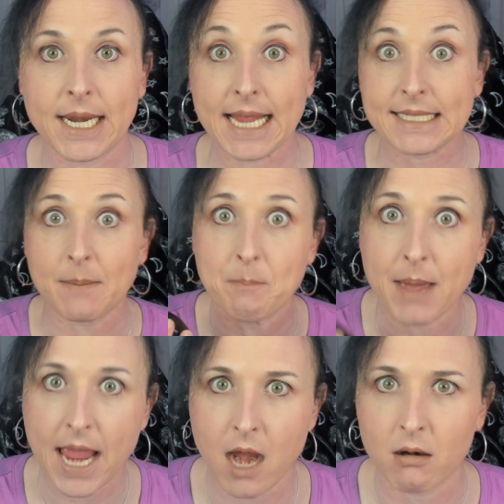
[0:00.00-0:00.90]
is
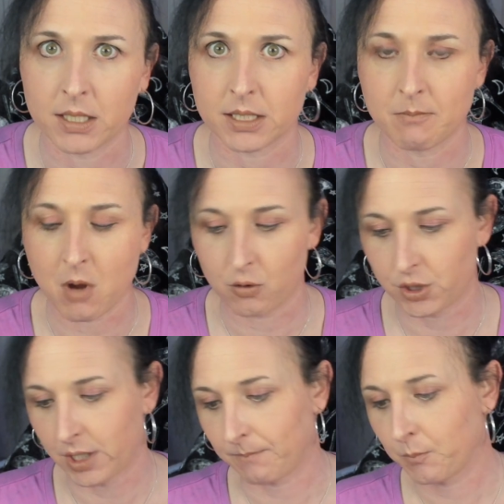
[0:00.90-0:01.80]
apparent
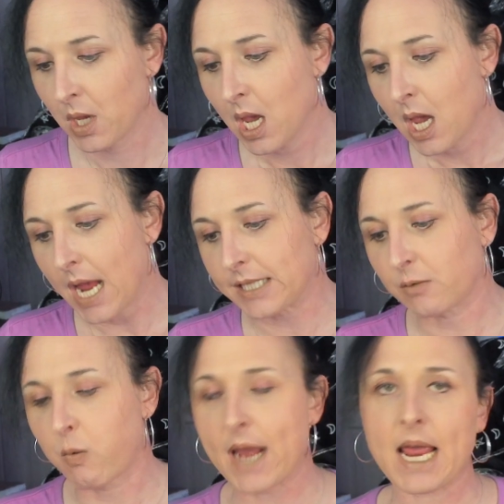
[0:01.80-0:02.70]
motion. It's
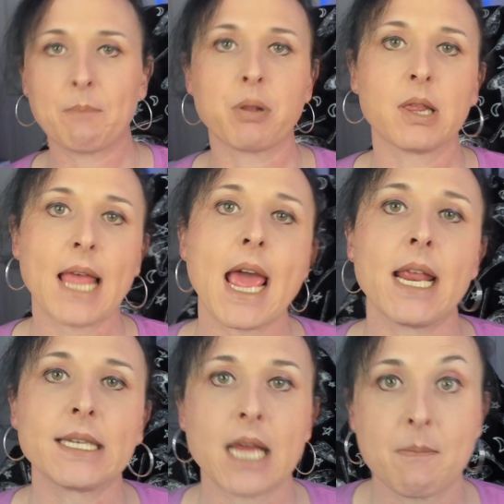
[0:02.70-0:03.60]
when a
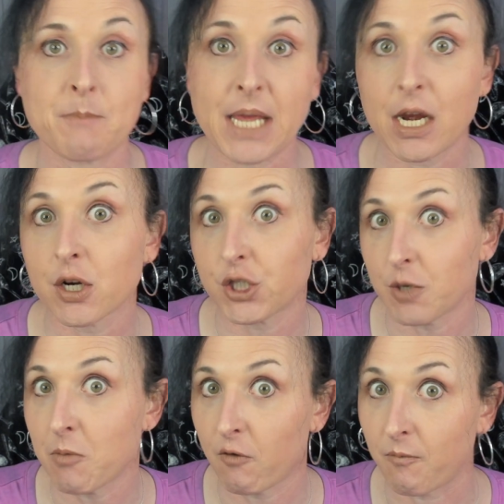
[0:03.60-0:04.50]
planet appears to
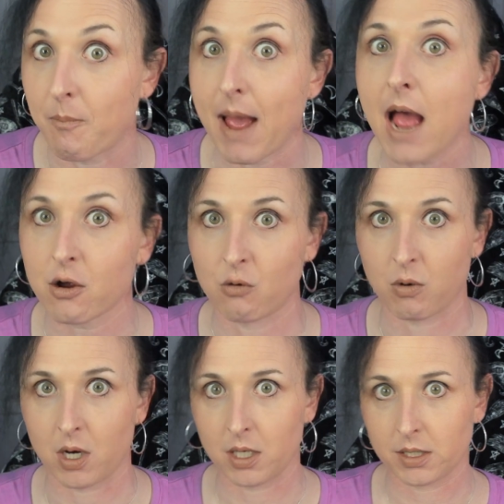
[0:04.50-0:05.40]
move
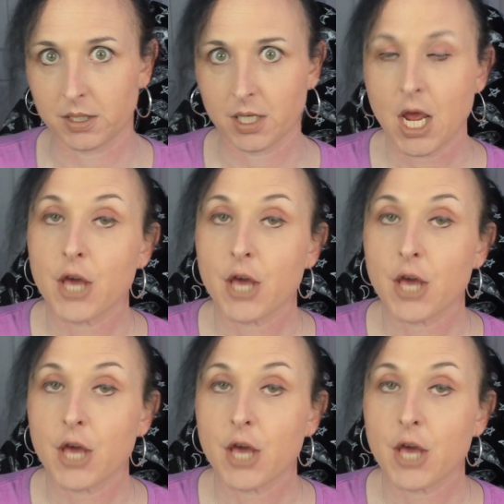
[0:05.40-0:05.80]
backwards